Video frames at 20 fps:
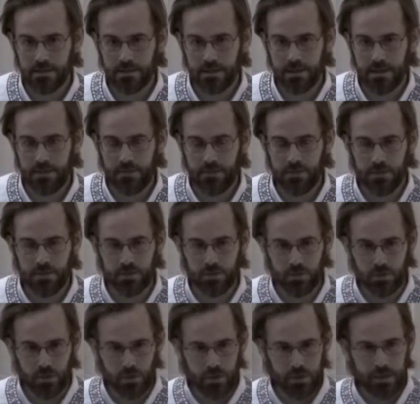if you
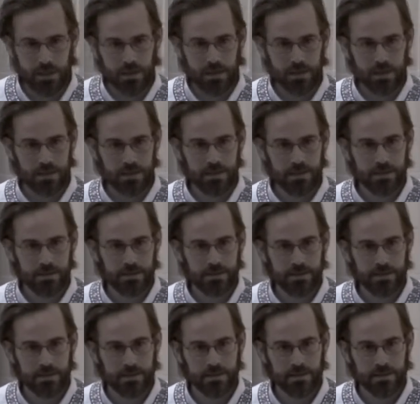truly
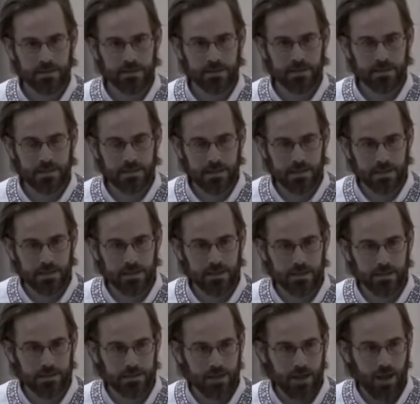seek
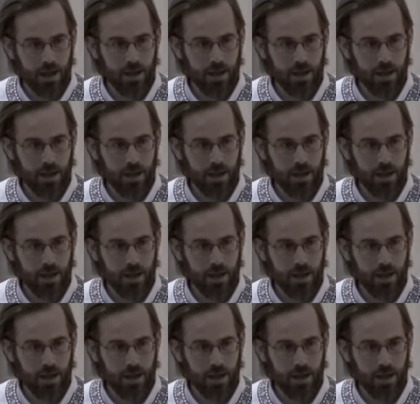to